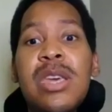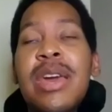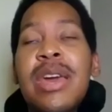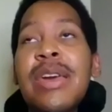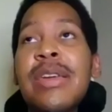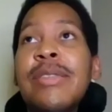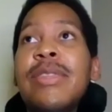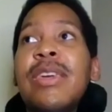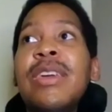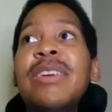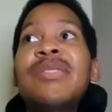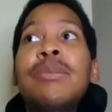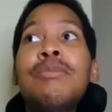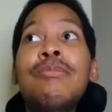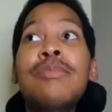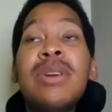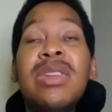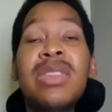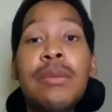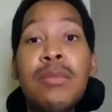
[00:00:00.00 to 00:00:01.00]
these
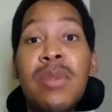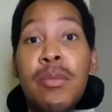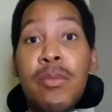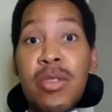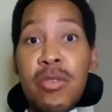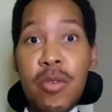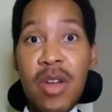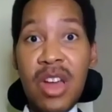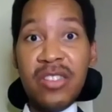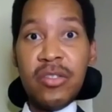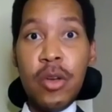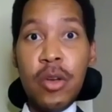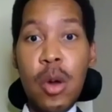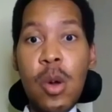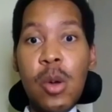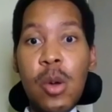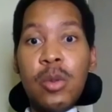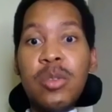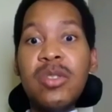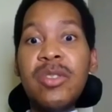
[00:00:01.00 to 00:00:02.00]
minimum
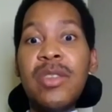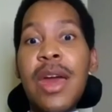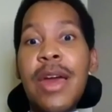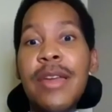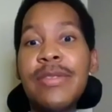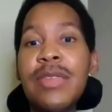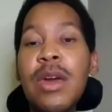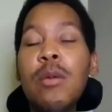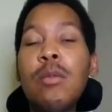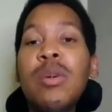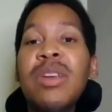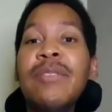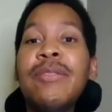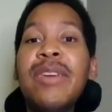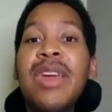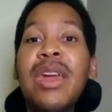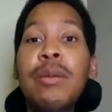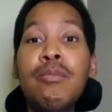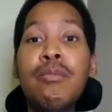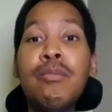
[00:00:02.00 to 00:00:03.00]
thresholds that we've
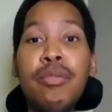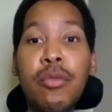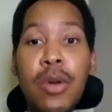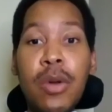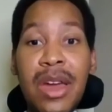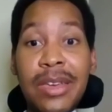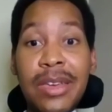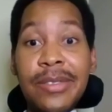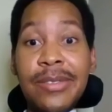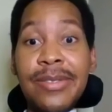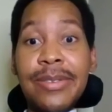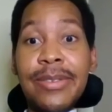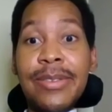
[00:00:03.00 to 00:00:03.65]
embraced